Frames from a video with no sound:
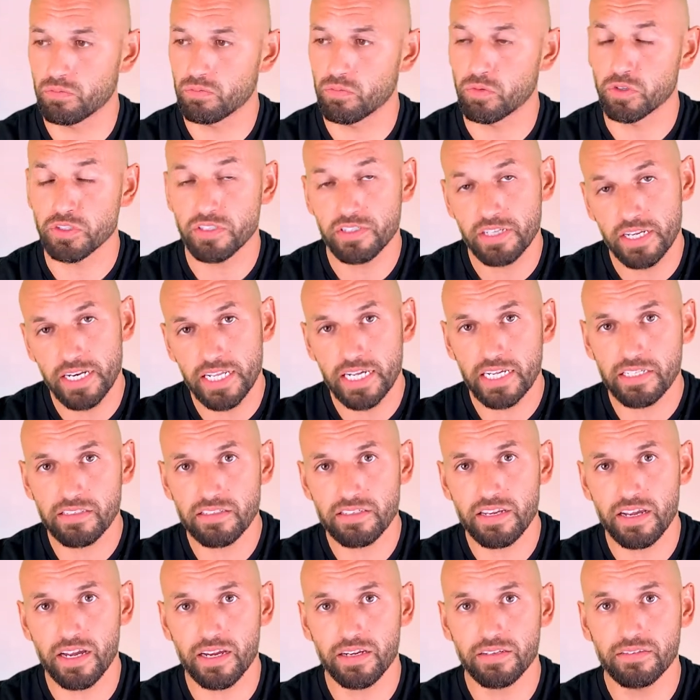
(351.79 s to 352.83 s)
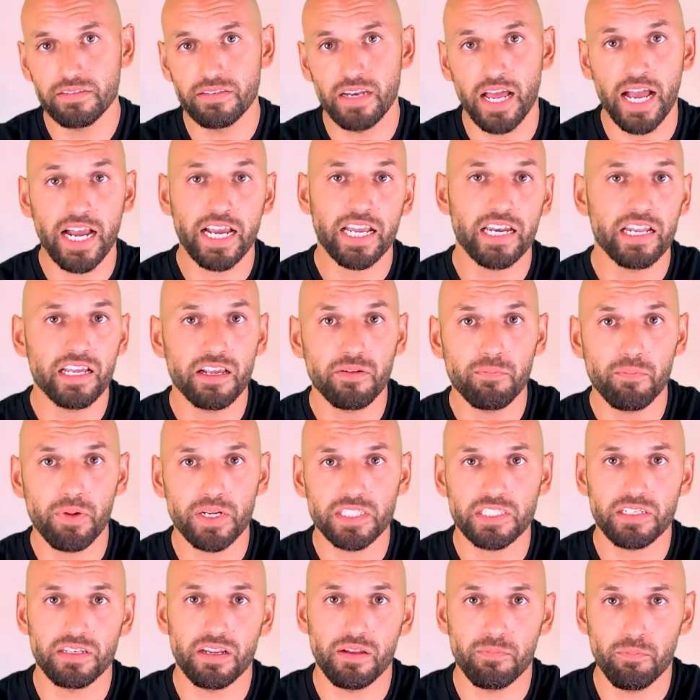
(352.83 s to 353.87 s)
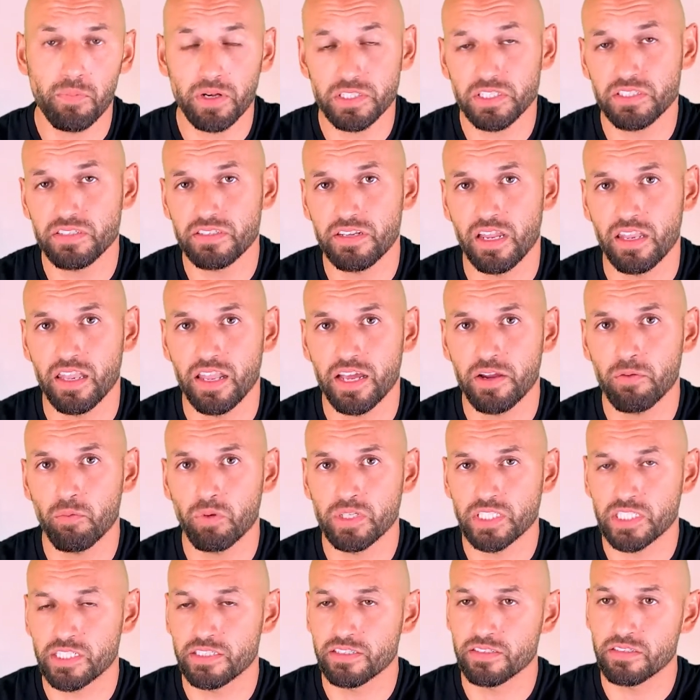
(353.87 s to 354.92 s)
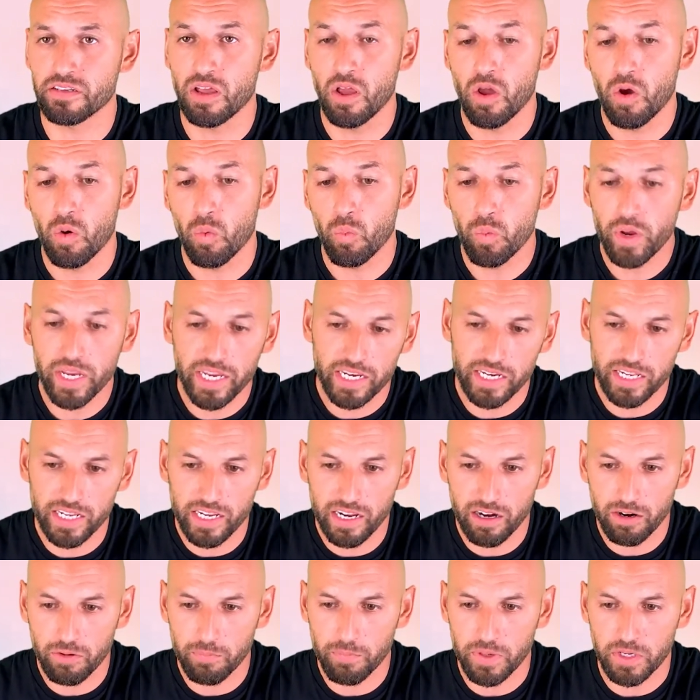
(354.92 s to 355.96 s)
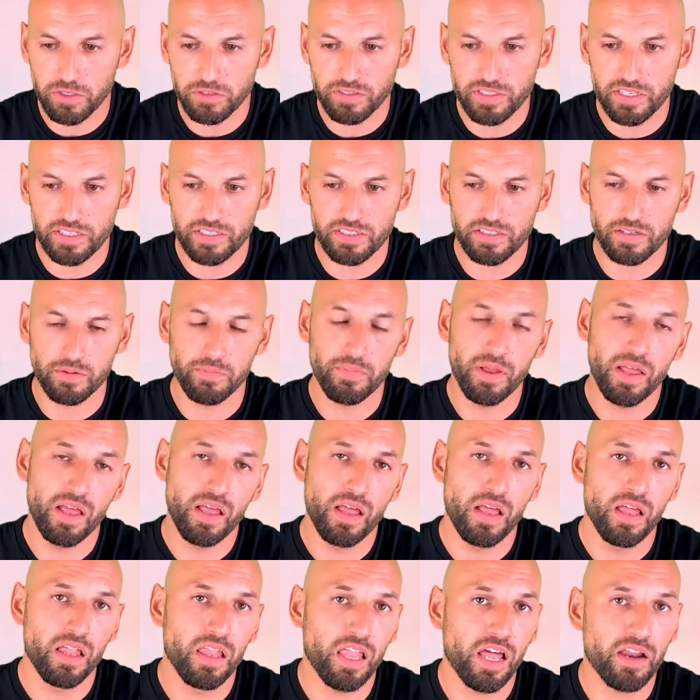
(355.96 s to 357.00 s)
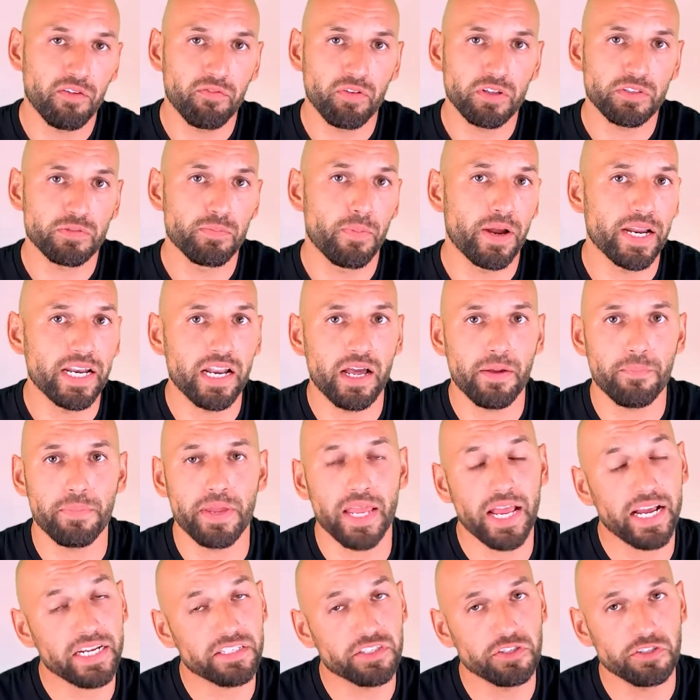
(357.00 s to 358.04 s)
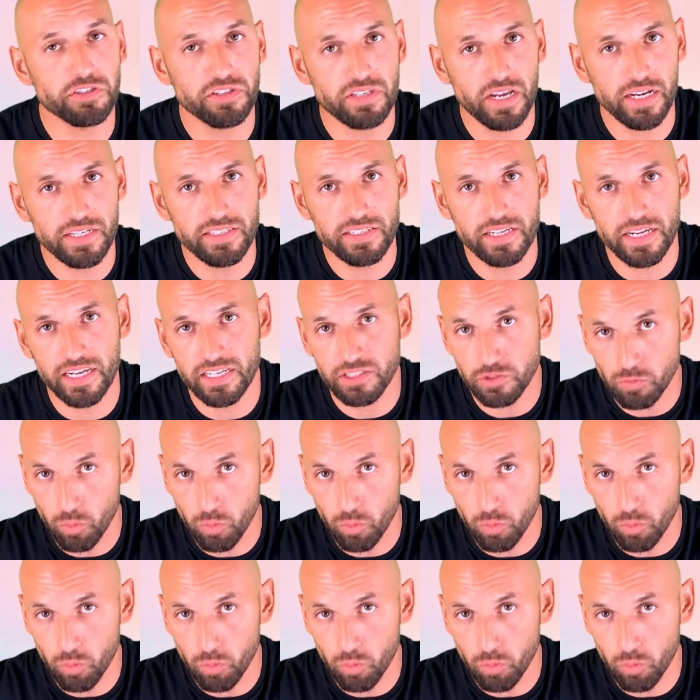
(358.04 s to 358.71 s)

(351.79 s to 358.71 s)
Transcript: we're sitting inside, not getting much, much sunlight, which is weakening our immune system. A lot of us might not be exercising as